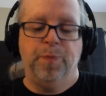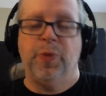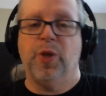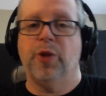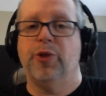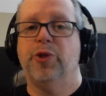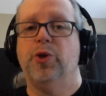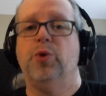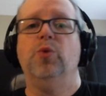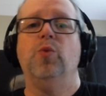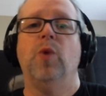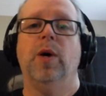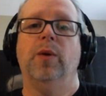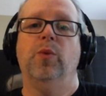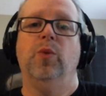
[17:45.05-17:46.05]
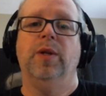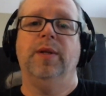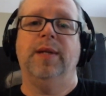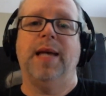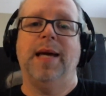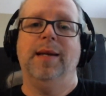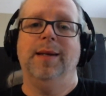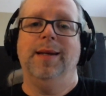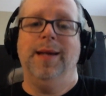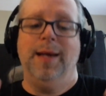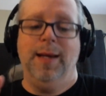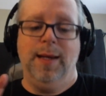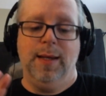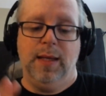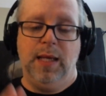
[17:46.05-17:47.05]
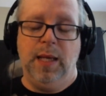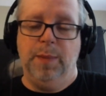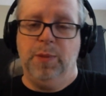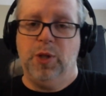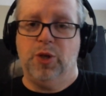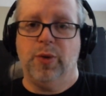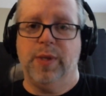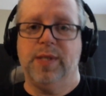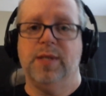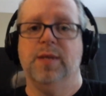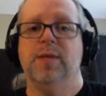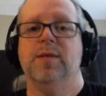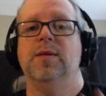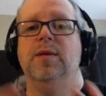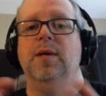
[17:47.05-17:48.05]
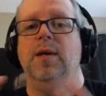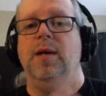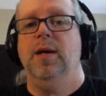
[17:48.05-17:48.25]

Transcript: The third one will then keep the choices,